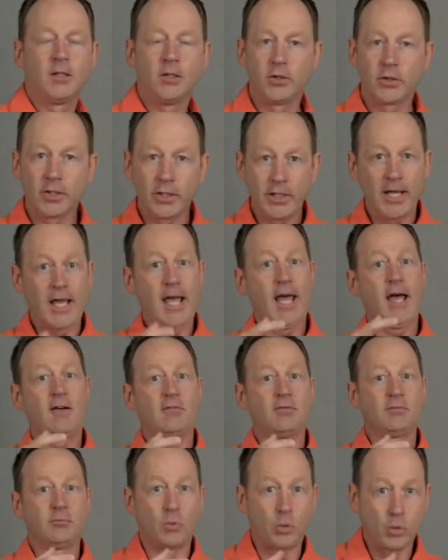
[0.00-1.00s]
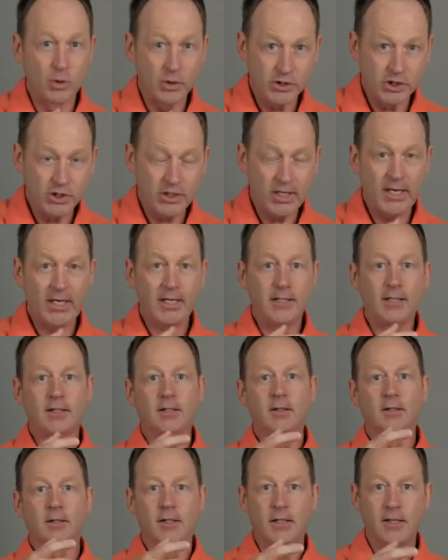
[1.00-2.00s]
you're gonna have more
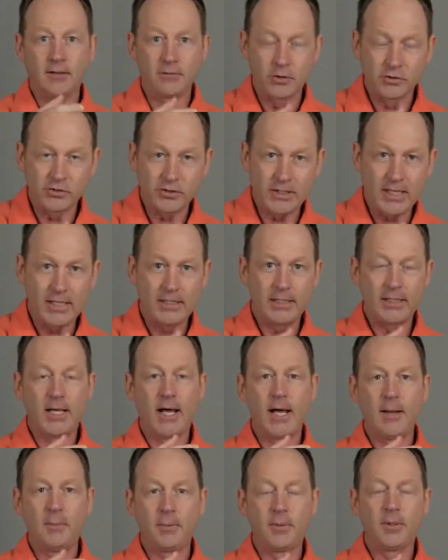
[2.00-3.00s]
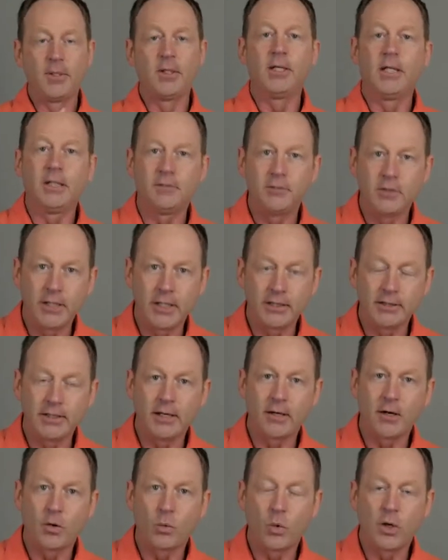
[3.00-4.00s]
shake if you're standing up. If you get
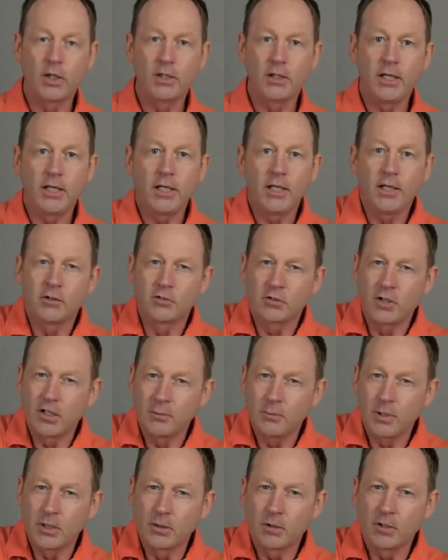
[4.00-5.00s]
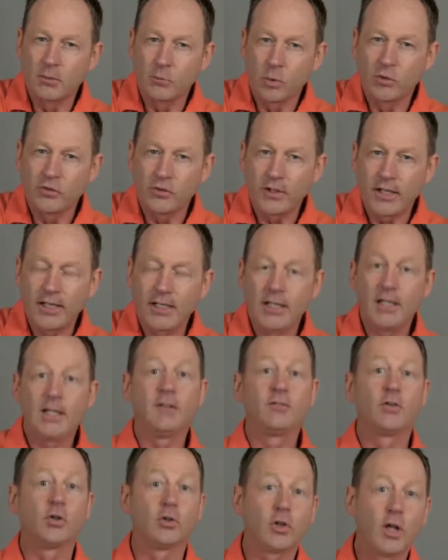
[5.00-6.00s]
down on one knee, it's gonna be a little more steady.
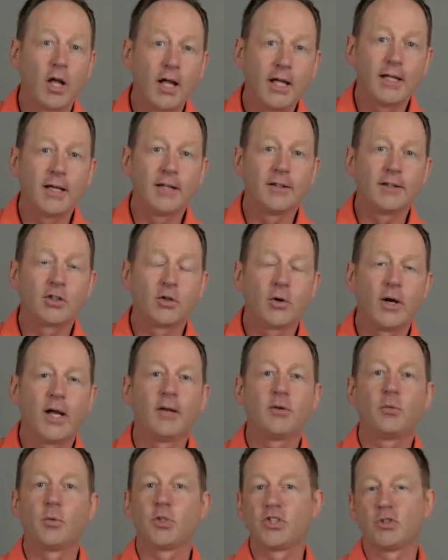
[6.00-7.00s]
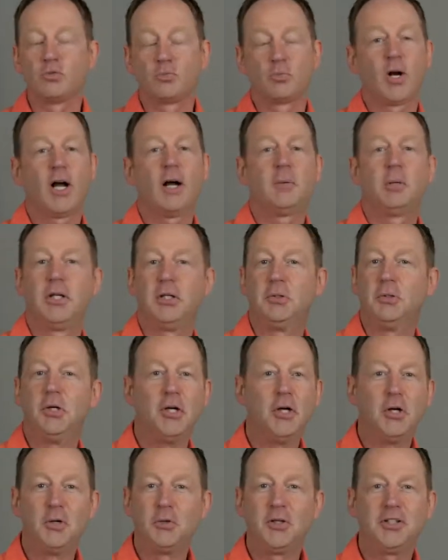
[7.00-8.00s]
If you're lying on the ground, which you probably
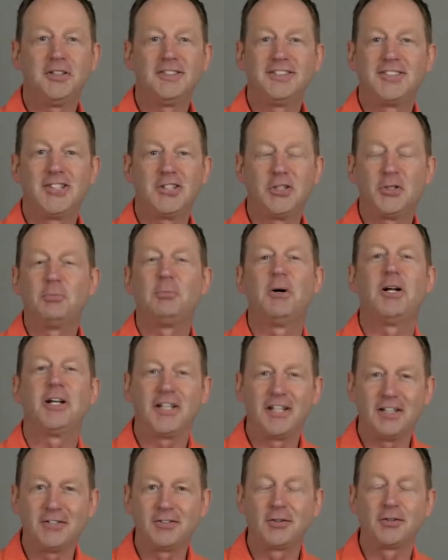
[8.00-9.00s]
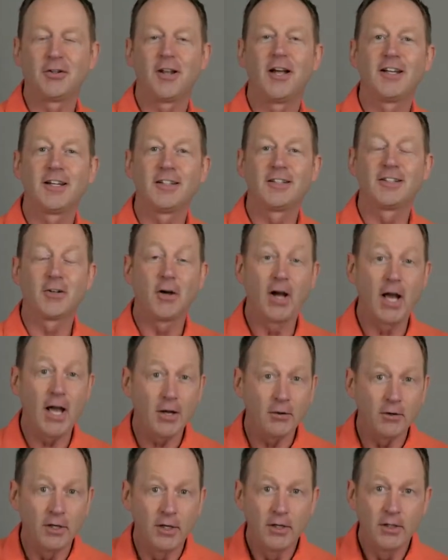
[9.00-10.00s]
wouldn't do, but if you're lying on the
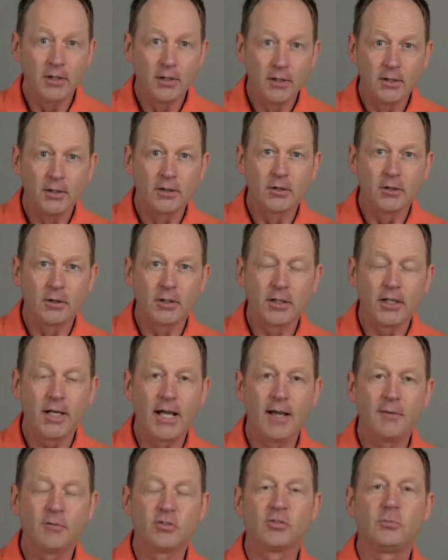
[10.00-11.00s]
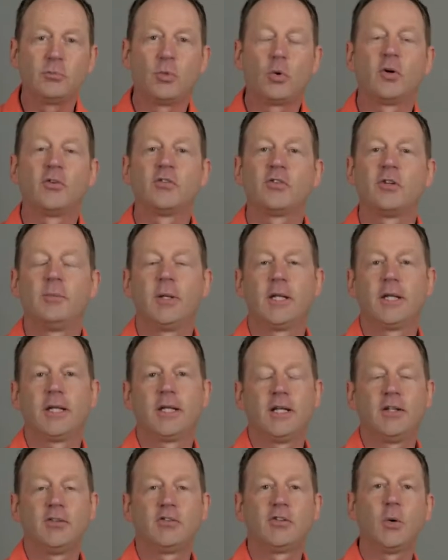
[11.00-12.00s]
ground, you're gonna have some more
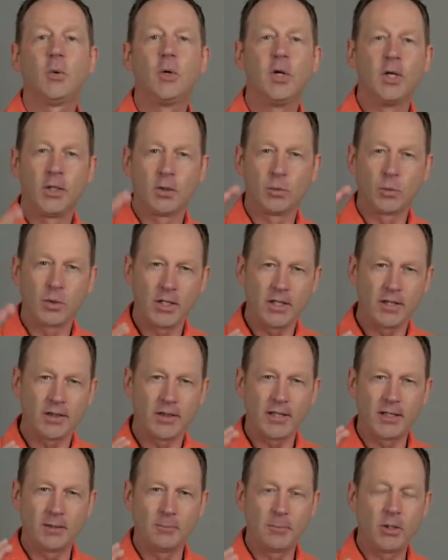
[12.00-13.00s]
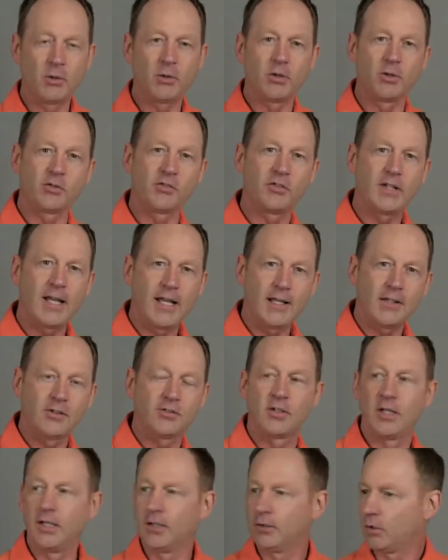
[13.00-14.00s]
stability. So really think about your
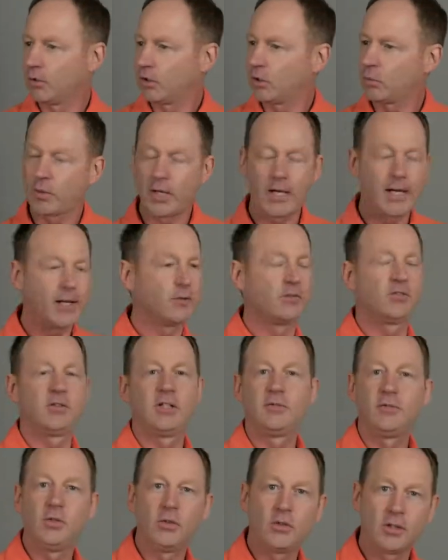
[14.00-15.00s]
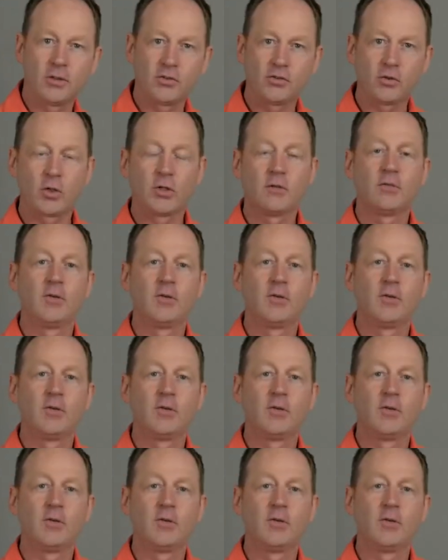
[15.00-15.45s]
stance, look around, see if you can sort